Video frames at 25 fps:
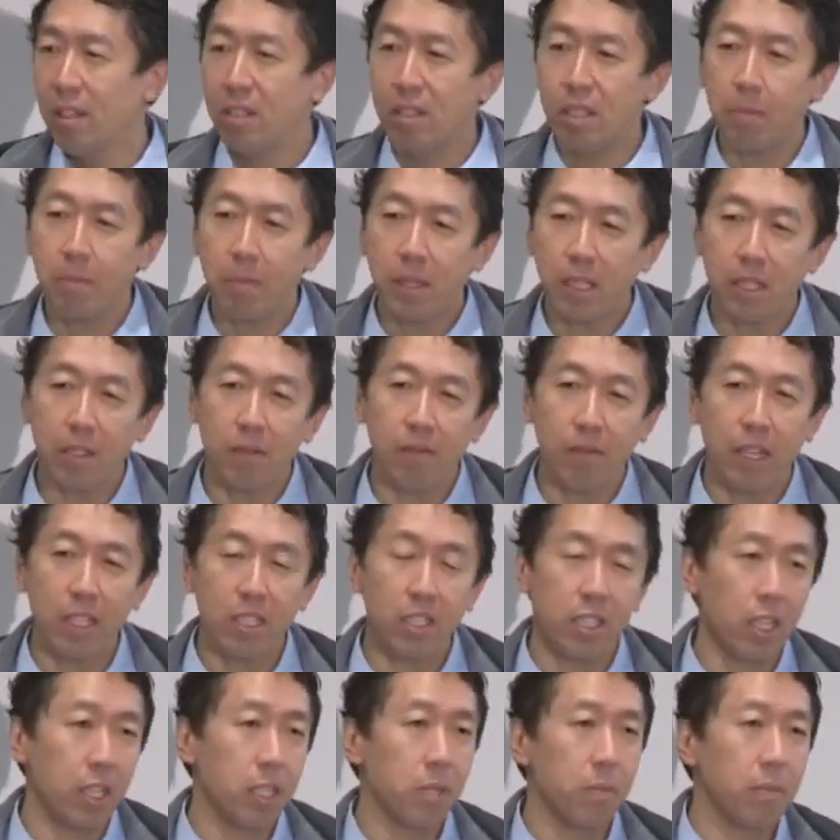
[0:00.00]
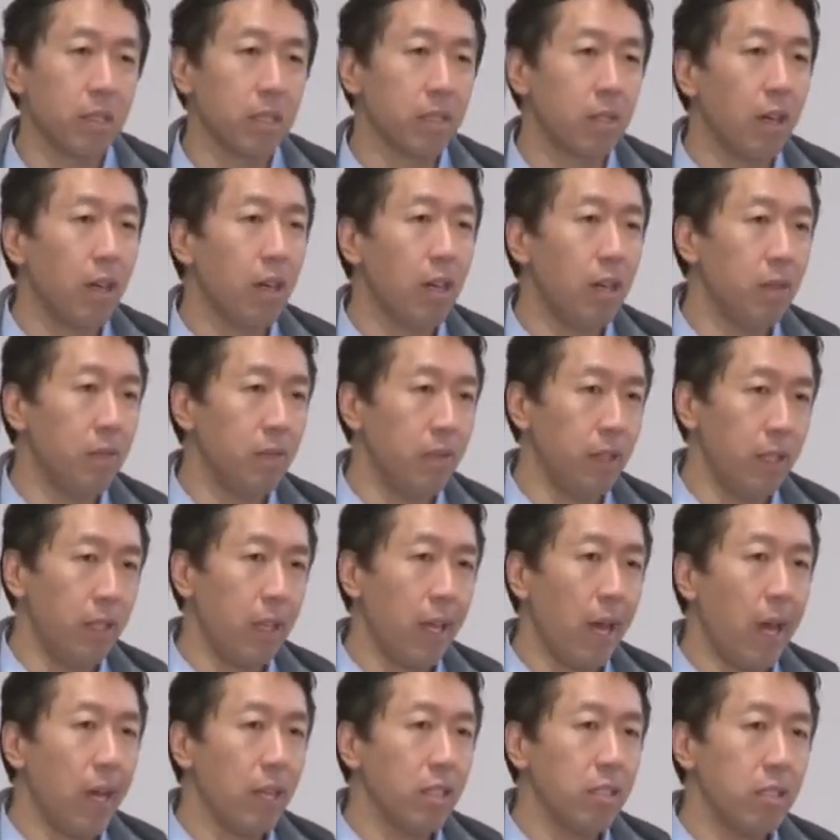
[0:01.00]
To make the right judgment call for
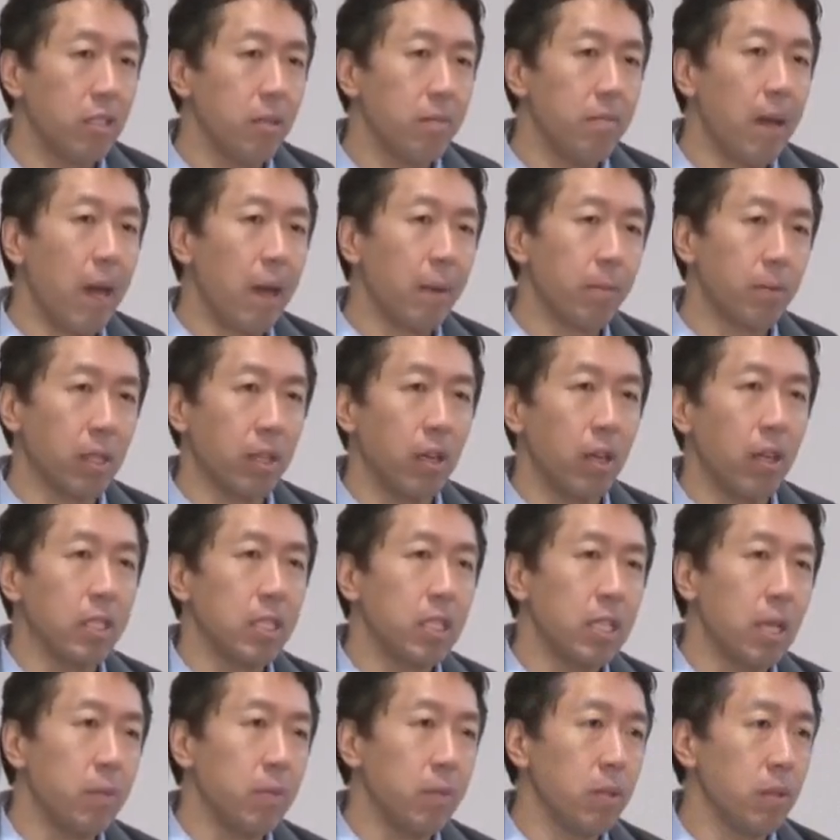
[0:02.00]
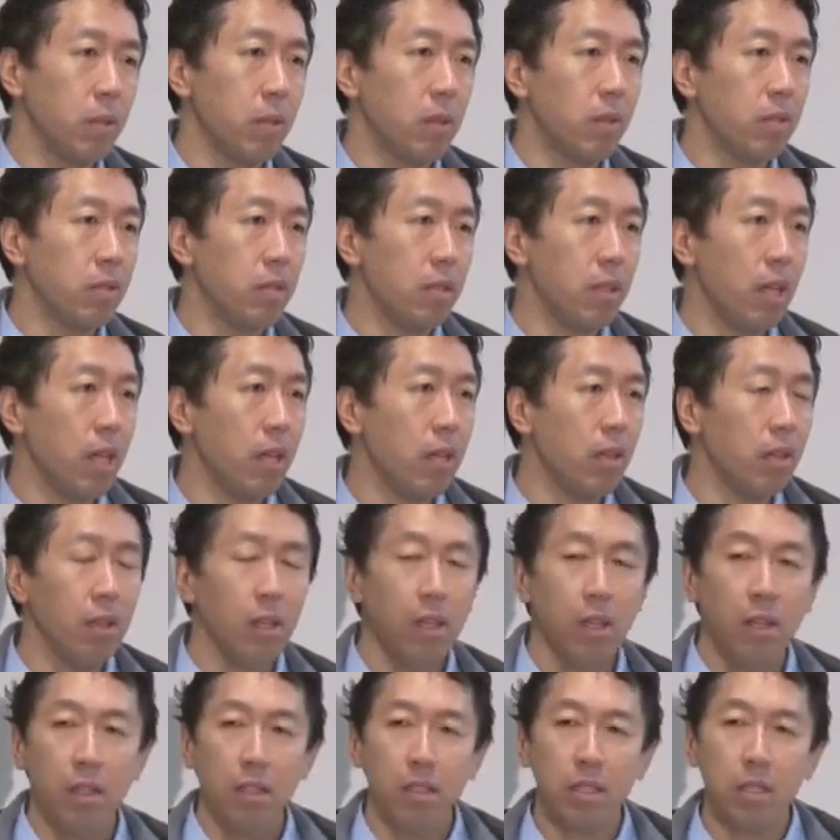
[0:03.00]
that, to map the concepts you learned today
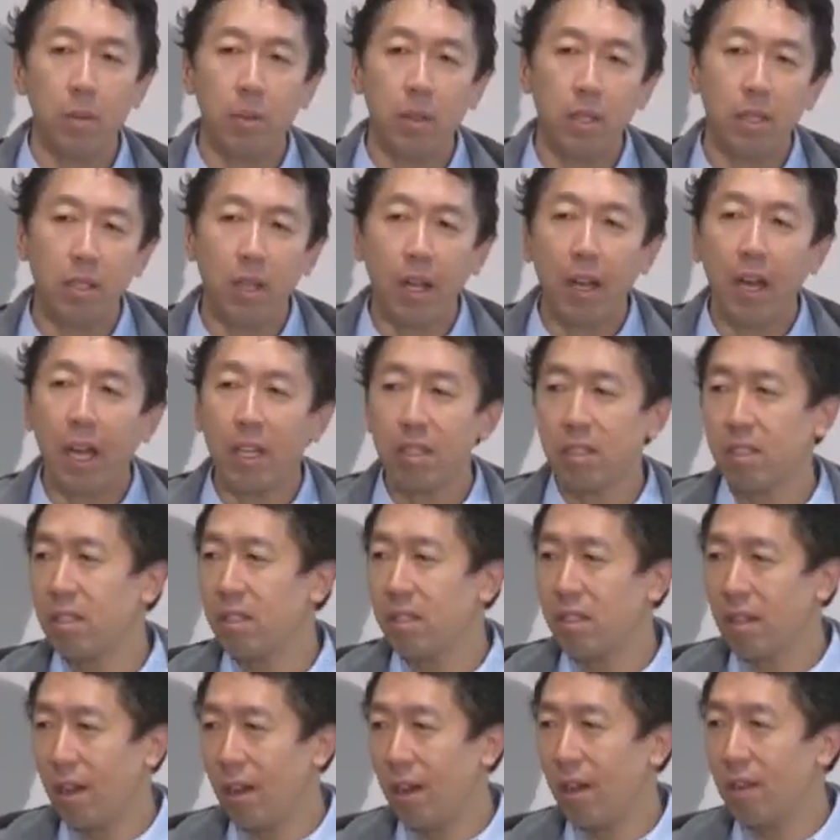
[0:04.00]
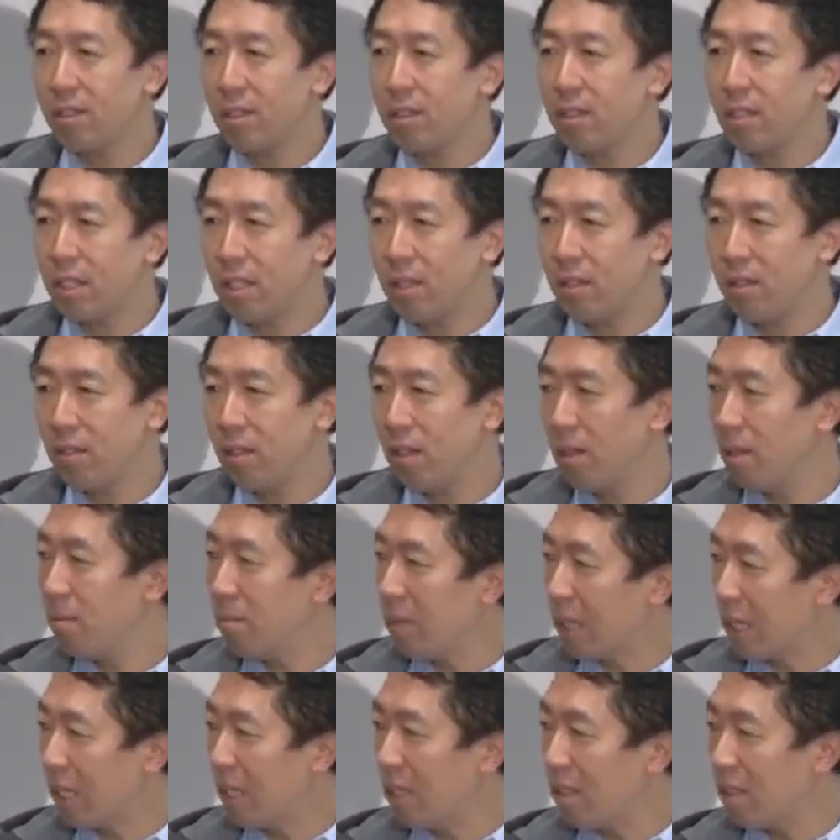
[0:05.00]
to when you're actually in the hot seat,
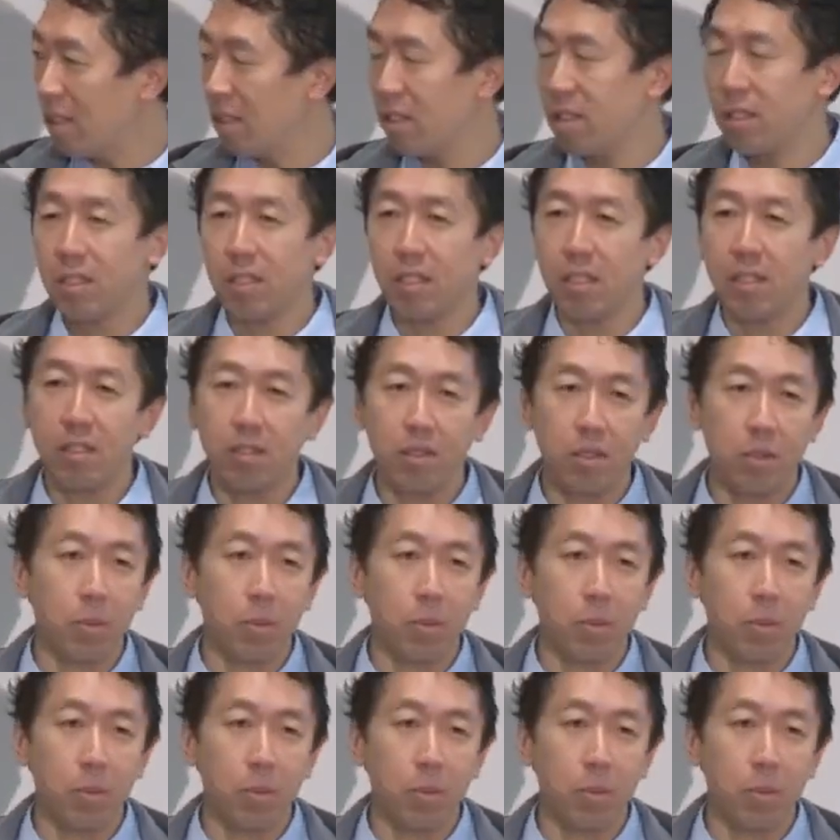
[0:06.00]
making a decision.